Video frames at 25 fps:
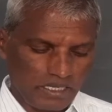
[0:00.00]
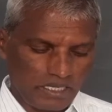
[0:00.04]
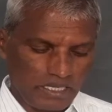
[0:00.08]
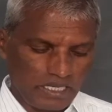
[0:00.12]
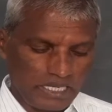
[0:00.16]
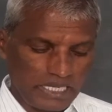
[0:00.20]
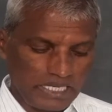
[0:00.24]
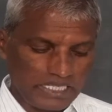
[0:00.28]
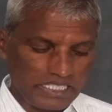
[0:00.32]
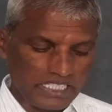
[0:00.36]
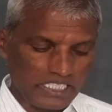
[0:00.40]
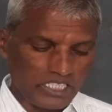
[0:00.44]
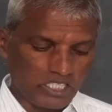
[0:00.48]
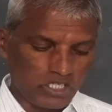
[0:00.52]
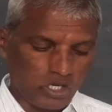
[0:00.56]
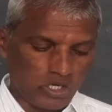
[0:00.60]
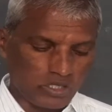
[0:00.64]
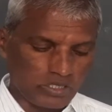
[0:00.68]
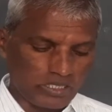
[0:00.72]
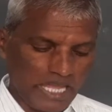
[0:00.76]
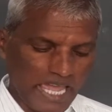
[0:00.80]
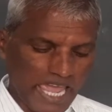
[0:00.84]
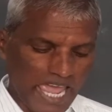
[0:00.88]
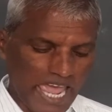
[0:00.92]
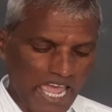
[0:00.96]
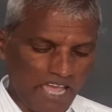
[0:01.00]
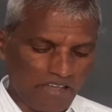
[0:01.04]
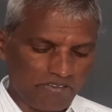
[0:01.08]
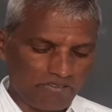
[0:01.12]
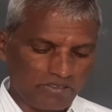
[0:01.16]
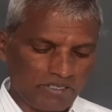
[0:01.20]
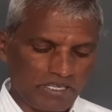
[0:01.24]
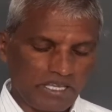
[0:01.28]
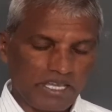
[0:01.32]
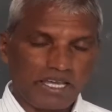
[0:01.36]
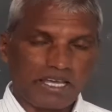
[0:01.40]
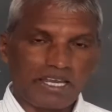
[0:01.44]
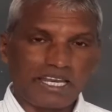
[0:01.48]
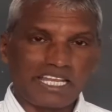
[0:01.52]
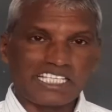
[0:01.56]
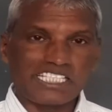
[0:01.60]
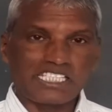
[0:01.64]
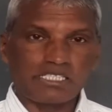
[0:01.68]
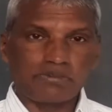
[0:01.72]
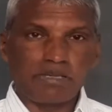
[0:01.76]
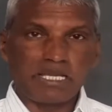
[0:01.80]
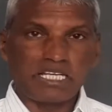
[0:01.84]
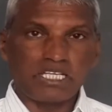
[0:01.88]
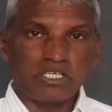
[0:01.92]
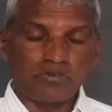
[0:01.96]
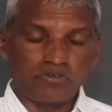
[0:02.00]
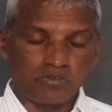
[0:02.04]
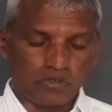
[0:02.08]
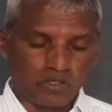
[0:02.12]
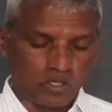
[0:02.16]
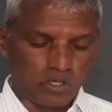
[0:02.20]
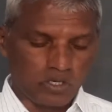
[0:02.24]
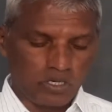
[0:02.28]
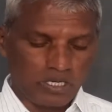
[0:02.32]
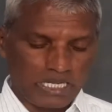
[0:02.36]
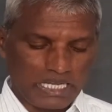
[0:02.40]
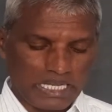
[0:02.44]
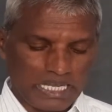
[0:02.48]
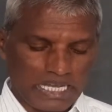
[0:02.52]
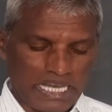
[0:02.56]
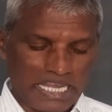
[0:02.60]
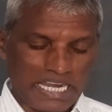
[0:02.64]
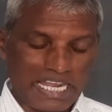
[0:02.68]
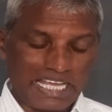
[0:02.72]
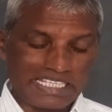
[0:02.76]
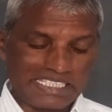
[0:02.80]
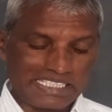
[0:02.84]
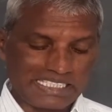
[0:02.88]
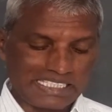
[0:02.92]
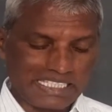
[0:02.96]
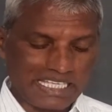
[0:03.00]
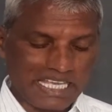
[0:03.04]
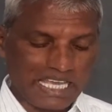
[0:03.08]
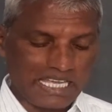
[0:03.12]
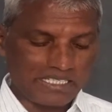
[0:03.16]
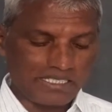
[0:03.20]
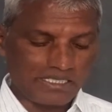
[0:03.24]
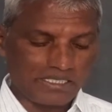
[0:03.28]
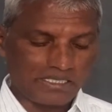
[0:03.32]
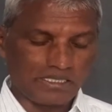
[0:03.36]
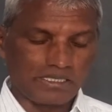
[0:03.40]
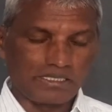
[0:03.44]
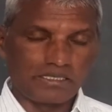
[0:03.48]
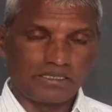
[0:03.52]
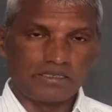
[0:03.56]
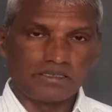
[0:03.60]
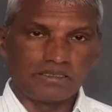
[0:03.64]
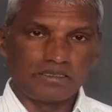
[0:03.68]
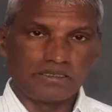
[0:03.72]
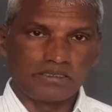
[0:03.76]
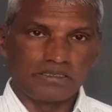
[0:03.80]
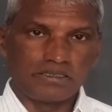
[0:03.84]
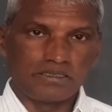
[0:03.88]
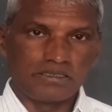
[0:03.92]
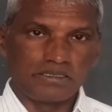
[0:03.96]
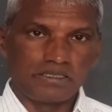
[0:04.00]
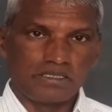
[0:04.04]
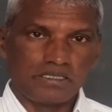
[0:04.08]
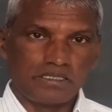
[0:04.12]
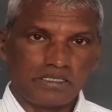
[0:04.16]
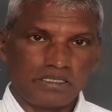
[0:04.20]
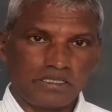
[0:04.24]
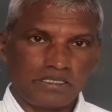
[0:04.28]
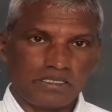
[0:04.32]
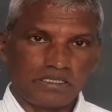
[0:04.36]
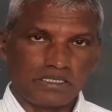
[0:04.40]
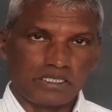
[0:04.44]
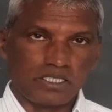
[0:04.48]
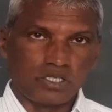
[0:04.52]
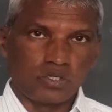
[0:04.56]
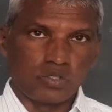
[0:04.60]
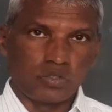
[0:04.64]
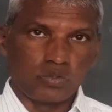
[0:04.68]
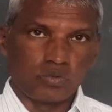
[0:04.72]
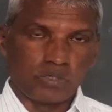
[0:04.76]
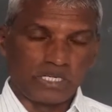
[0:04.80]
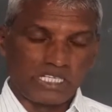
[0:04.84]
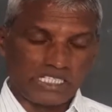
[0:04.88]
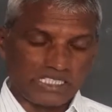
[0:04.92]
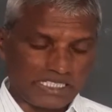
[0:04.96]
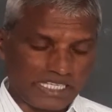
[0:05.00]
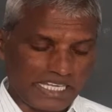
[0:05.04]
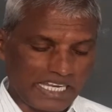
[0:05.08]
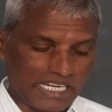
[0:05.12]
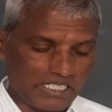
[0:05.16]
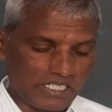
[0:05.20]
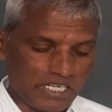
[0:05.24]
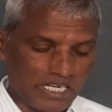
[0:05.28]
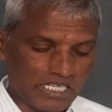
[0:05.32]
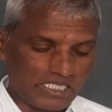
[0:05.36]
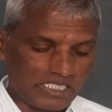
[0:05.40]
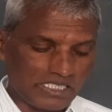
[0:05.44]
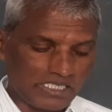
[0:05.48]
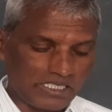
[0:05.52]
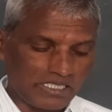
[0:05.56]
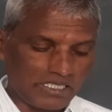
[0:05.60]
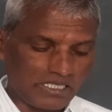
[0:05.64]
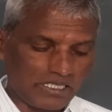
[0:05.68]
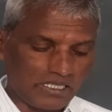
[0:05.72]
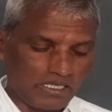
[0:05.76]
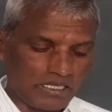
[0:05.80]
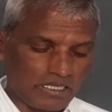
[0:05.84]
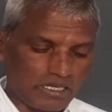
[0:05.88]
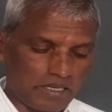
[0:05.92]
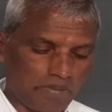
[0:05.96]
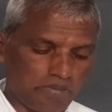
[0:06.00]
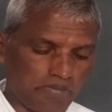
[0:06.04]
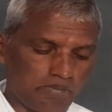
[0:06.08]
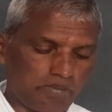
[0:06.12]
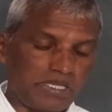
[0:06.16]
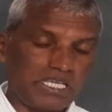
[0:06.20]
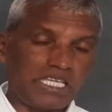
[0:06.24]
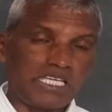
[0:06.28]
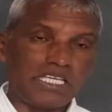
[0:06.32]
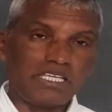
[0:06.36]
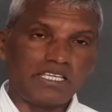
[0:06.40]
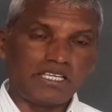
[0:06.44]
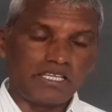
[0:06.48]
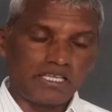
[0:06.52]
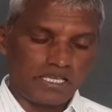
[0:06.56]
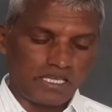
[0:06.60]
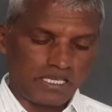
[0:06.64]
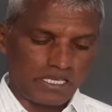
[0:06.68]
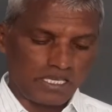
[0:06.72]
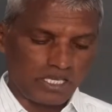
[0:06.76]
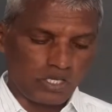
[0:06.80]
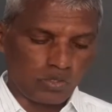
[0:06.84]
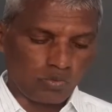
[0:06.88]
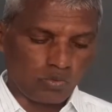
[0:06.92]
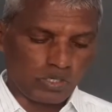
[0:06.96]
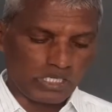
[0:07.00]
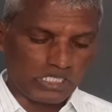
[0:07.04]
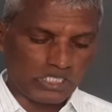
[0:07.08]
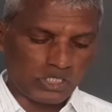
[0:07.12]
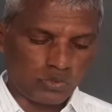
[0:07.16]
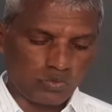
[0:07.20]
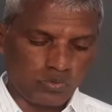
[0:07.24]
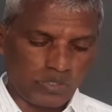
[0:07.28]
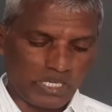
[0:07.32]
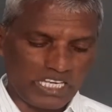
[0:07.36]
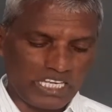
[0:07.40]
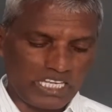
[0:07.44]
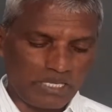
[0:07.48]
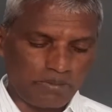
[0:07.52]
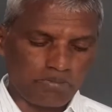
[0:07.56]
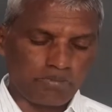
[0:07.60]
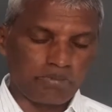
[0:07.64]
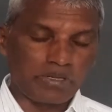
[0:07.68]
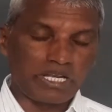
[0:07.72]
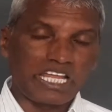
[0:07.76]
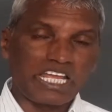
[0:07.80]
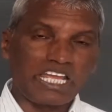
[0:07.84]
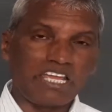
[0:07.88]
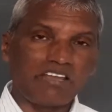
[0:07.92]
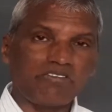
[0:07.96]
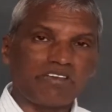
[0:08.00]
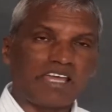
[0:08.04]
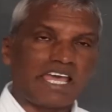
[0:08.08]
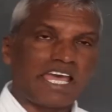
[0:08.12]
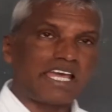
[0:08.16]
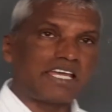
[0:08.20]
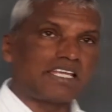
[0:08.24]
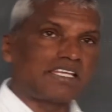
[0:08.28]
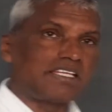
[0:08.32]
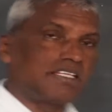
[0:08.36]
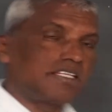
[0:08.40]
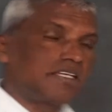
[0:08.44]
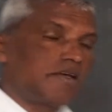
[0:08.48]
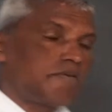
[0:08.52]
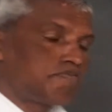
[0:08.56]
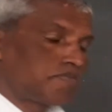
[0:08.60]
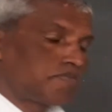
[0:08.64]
He did not have respect for Alexander. So, what is correct answer? B. He was very brave and